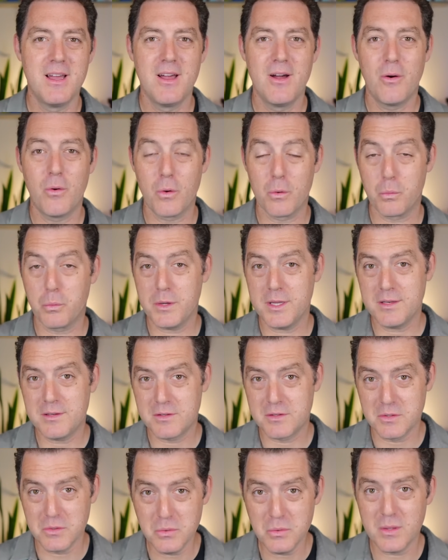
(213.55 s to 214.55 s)
or we
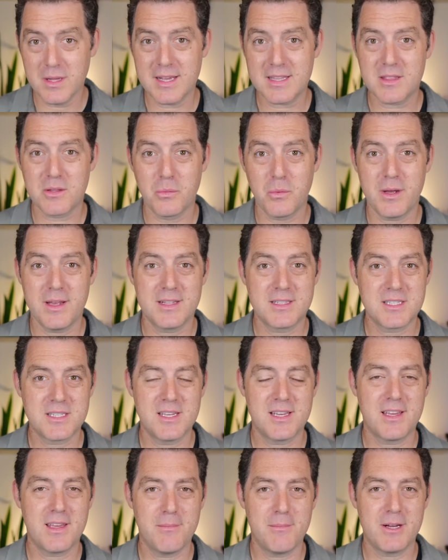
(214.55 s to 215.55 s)
do like the way it's
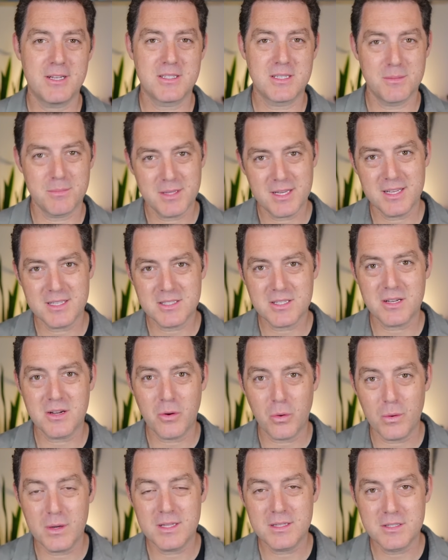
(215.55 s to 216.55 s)
thinking about something, it's
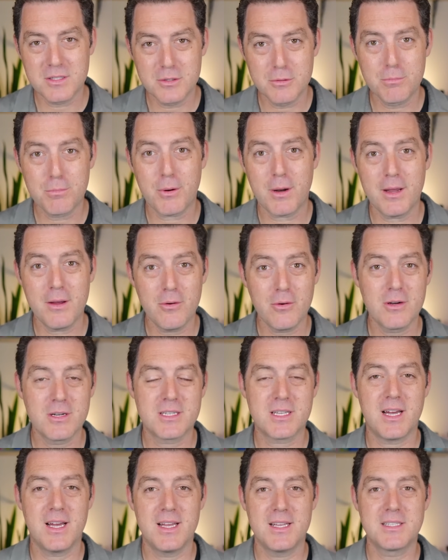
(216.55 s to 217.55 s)
going to
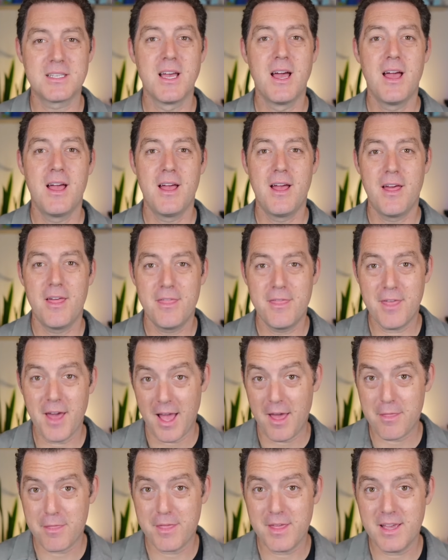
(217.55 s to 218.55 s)
prioritize
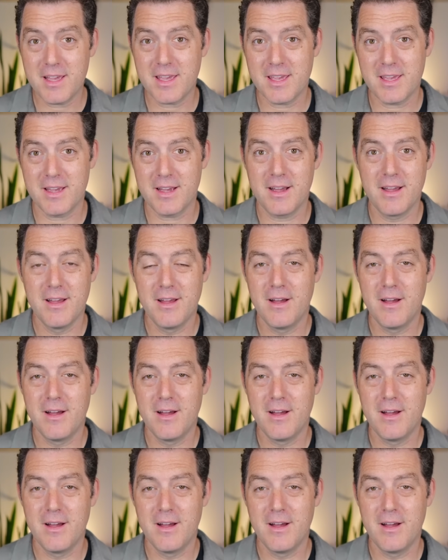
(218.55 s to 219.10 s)
that thinking,